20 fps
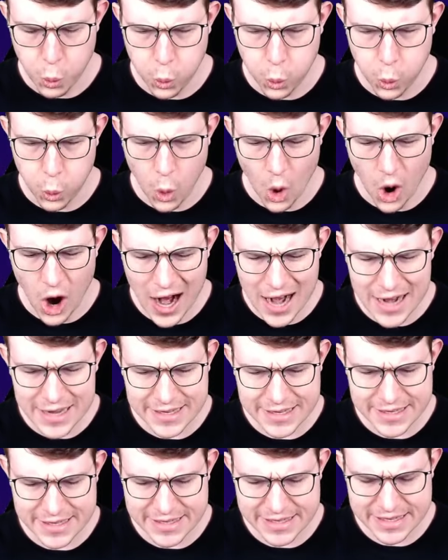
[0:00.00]
What?
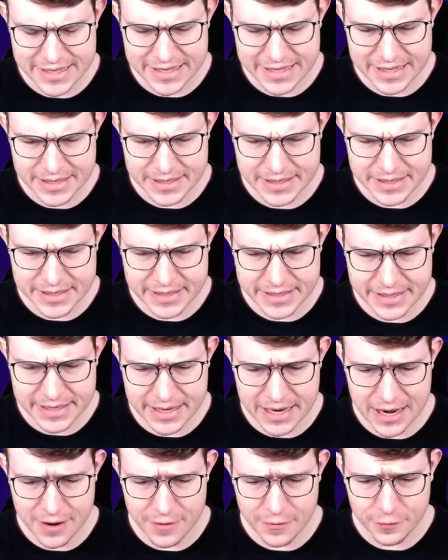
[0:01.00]

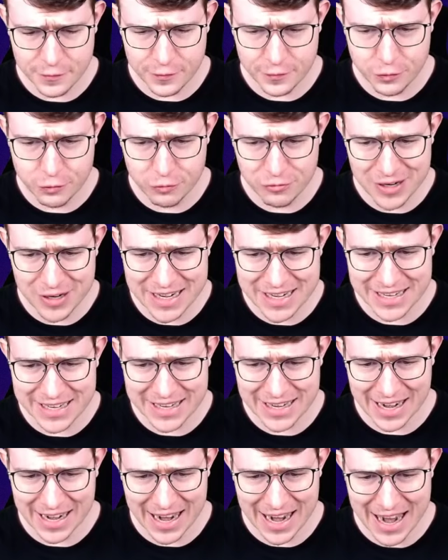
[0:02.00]
The
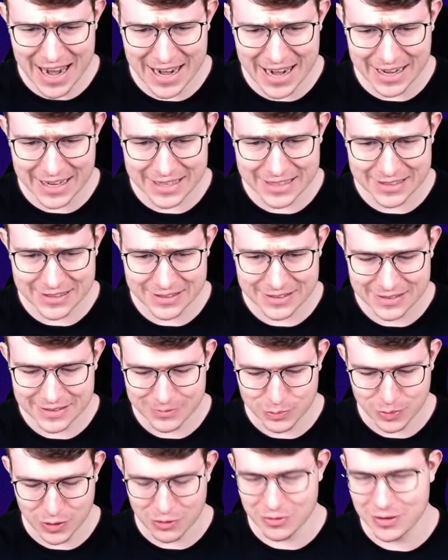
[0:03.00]
freaking heck,
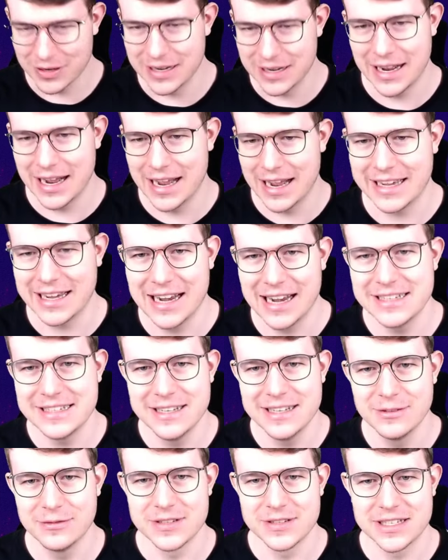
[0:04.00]
bro, I can't
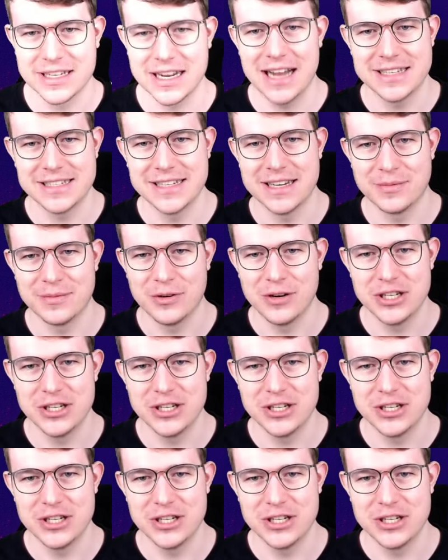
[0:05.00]
deal with these cards anymore.